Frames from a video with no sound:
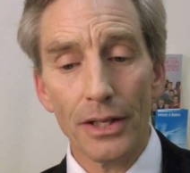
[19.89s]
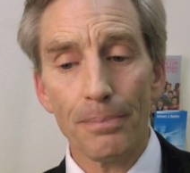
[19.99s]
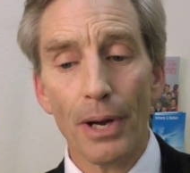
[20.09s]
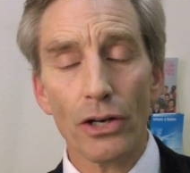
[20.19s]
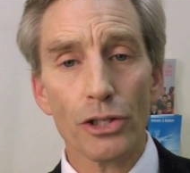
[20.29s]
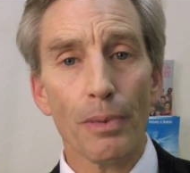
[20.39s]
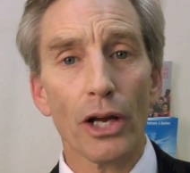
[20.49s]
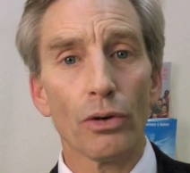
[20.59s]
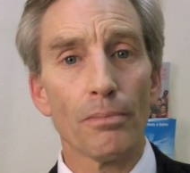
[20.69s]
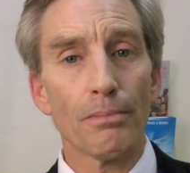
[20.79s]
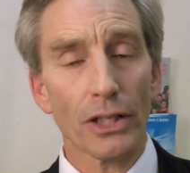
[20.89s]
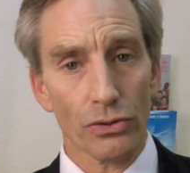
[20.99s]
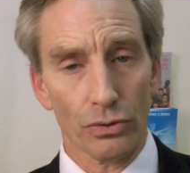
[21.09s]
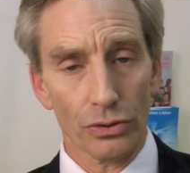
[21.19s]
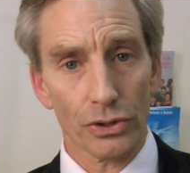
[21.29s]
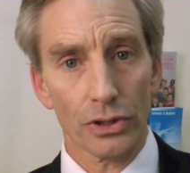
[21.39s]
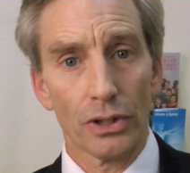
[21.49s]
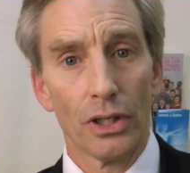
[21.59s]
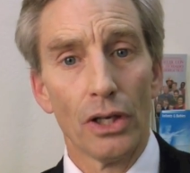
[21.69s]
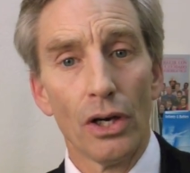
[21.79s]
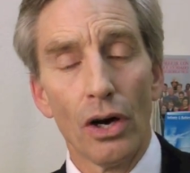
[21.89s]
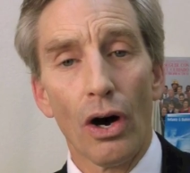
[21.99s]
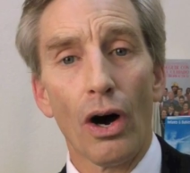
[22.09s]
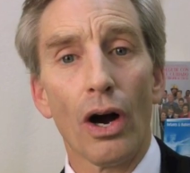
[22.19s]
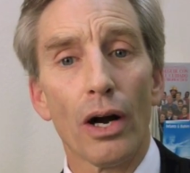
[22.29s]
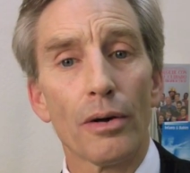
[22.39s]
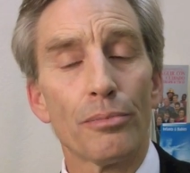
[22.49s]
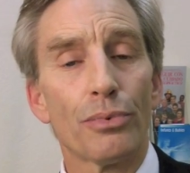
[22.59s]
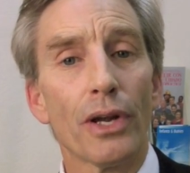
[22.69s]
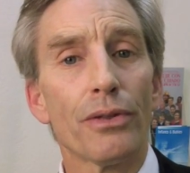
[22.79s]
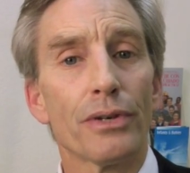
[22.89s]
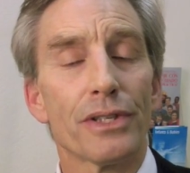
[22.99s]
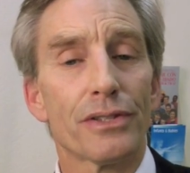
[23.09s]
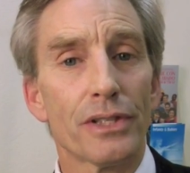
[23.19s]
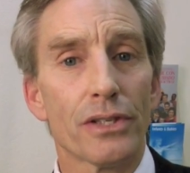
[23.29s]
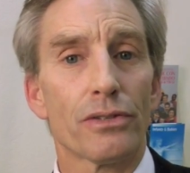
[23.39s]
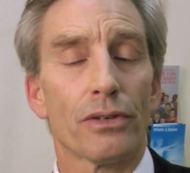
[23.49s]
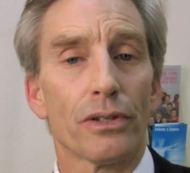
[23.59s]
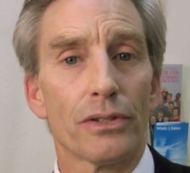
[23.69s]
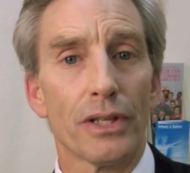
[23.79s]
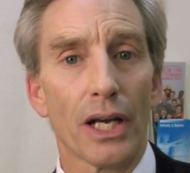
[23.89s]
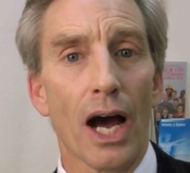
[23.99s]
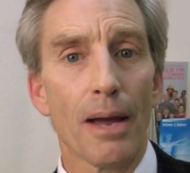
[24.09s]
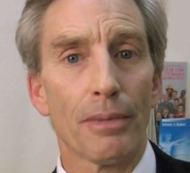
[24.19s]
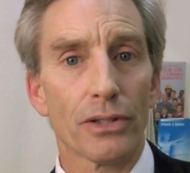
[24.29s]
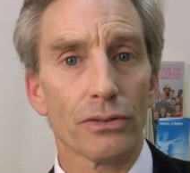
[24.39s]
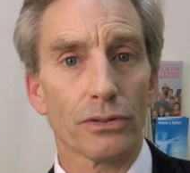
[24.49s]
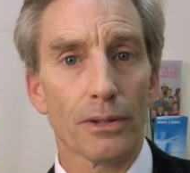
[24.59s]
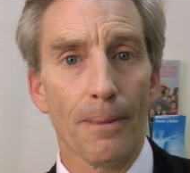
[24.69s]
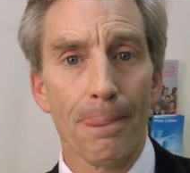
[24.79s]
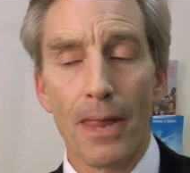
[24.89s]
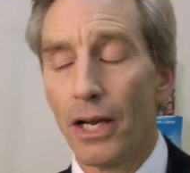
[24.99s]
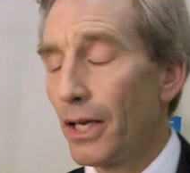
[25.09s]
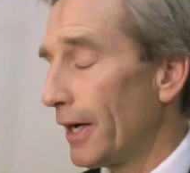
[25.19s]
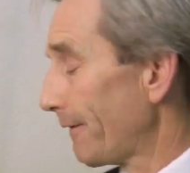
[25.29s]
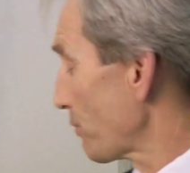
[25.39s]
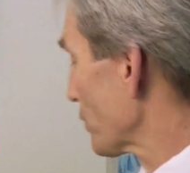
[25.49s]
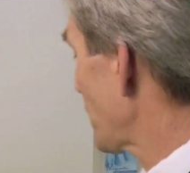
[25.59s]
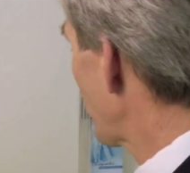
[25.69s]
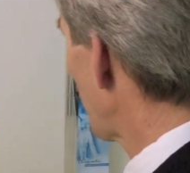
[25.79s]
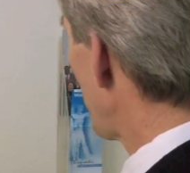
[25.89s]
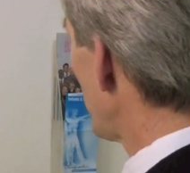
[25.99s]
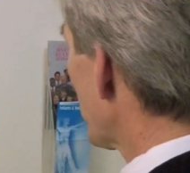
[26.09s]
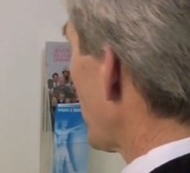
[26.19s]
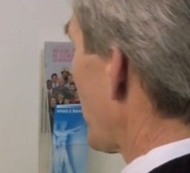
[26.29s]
The paraspinal muscles are brother and sister to the eye muscles. For example, when we look